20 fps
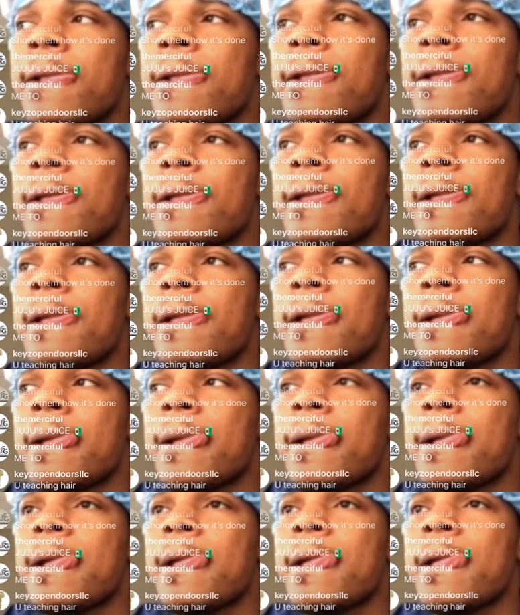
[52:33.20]

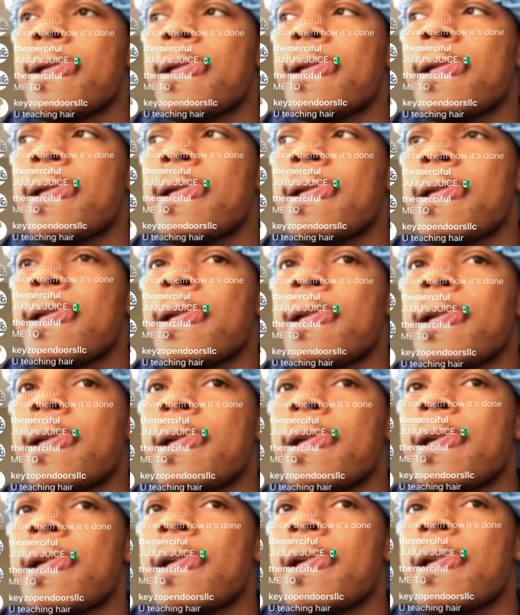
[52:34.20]

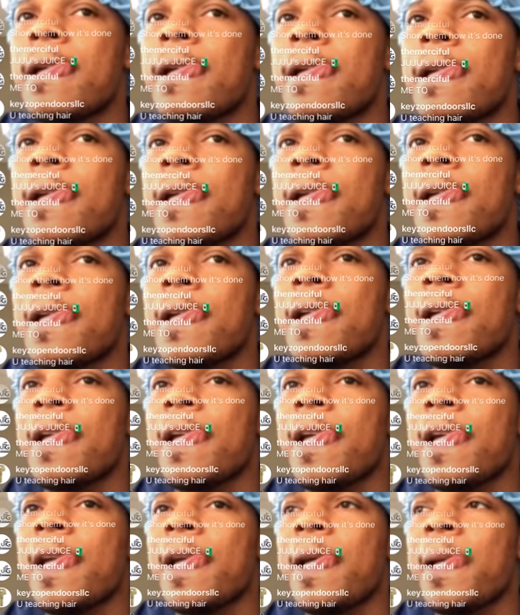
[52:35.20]

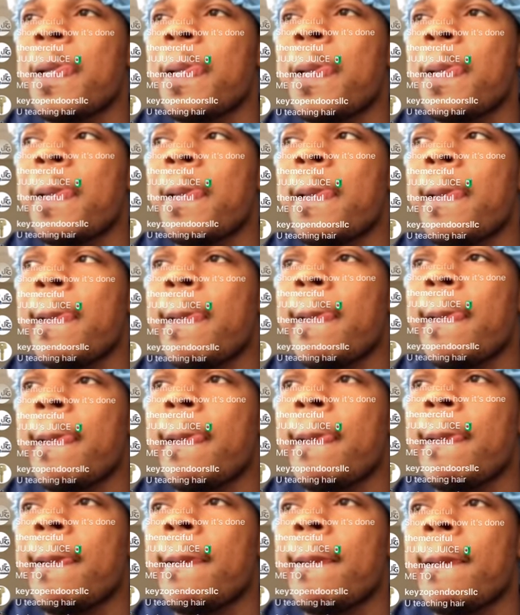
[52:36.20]

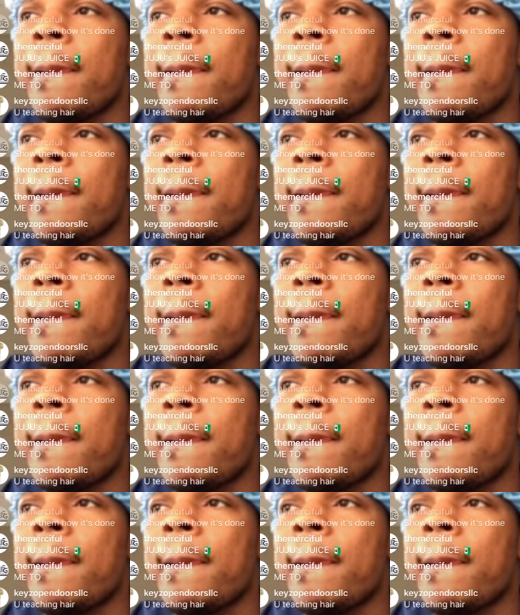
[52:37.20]
This person isn't speaking.